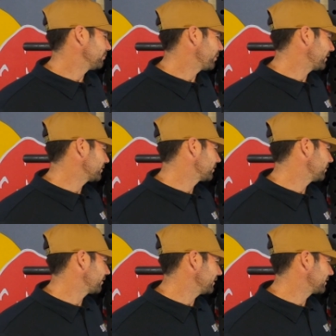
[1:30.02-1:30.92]
you can practice a
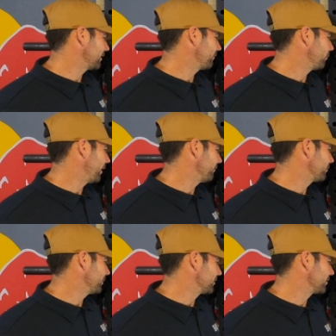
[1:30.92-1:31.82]
lot of this stuff away
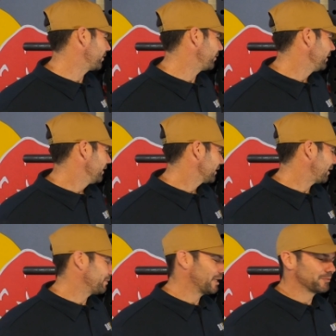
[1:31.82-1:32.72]
from it. So
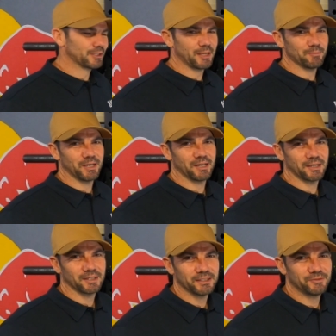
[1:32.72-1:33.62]
coming up to that
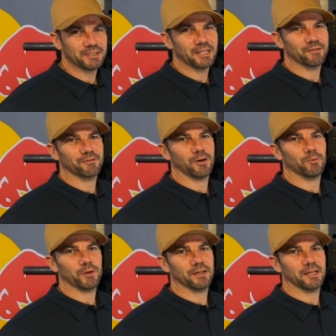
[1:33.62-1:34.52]
marker, lifting that
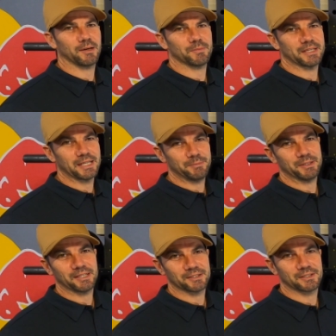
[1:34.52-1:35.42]
front wheel up,
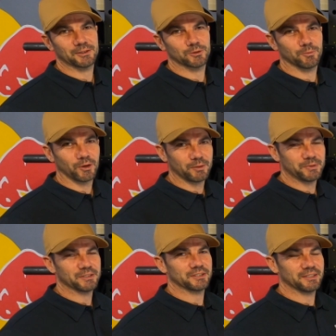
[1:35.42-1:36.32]
keeping that central body
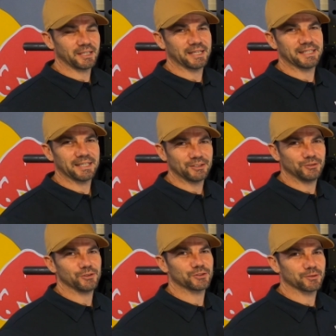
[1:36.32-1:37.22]
position and getting
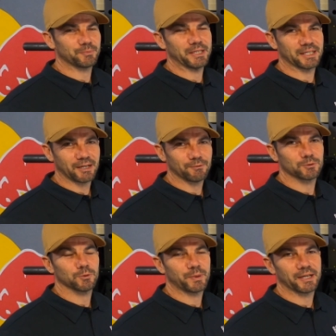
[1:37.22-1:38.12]
used to being
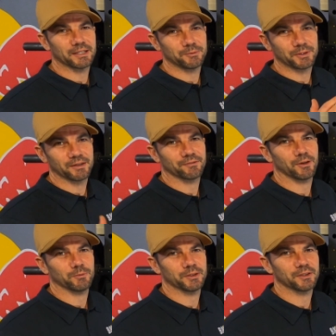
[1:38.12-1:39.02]
comfortable pedaling with that
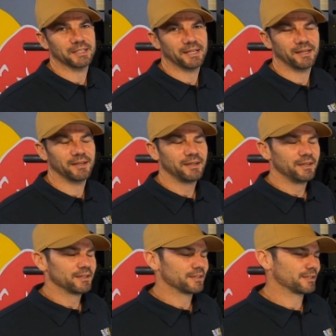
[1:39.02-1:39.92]
front wheel in the air
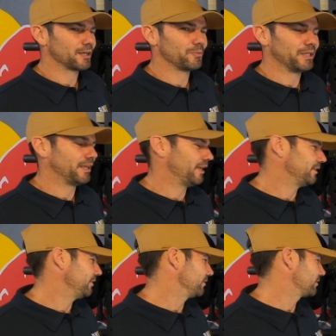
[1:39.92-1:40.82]
can come in
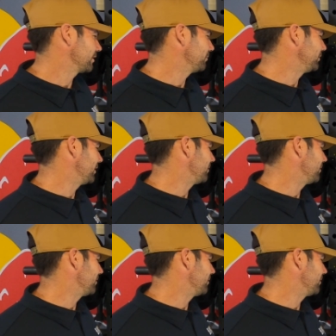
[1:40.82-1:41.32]
handy on some